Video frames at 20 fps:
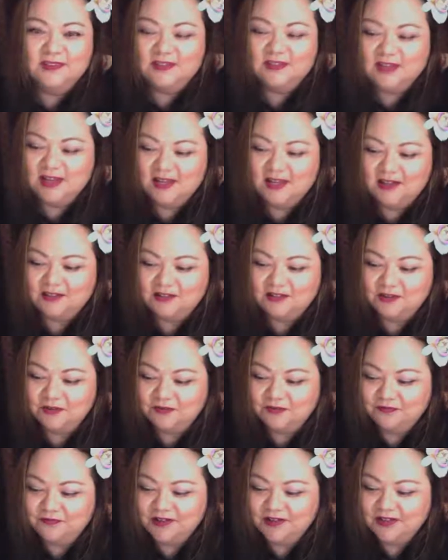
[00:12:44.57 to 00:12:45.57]
and no
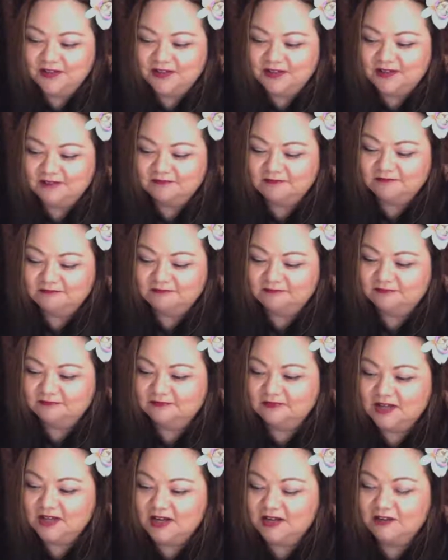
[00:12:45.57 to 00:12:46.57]
filling.
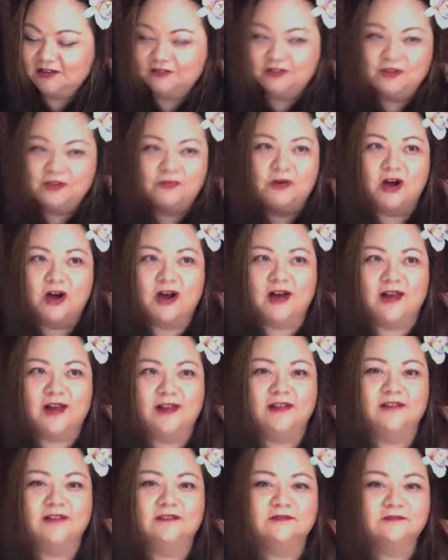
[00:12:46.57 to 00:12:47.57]
I don't know
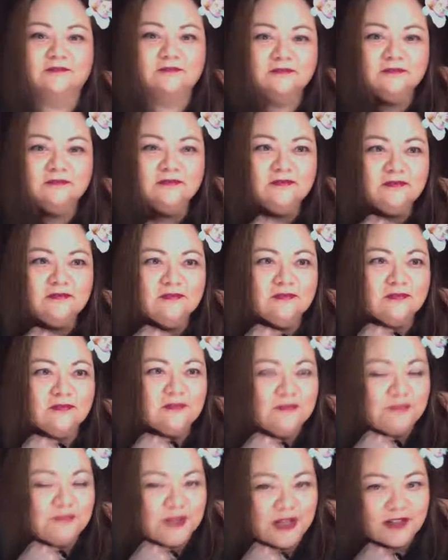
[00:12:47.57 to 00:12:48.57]
why.
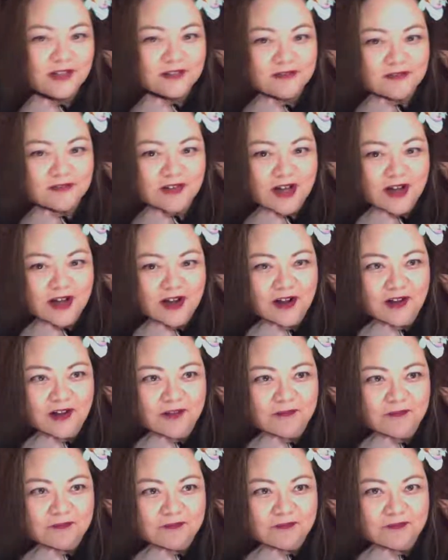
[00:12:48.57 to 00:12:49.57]
But
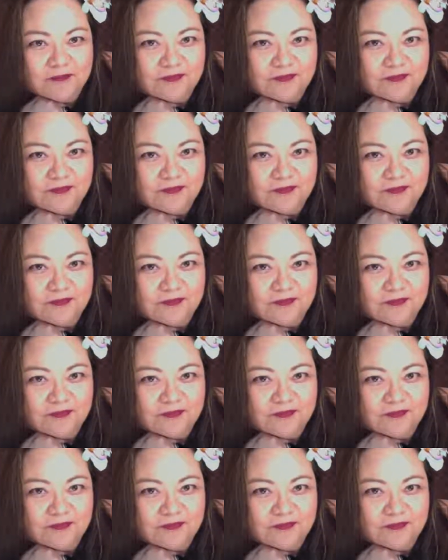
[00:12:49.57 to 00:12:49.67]
I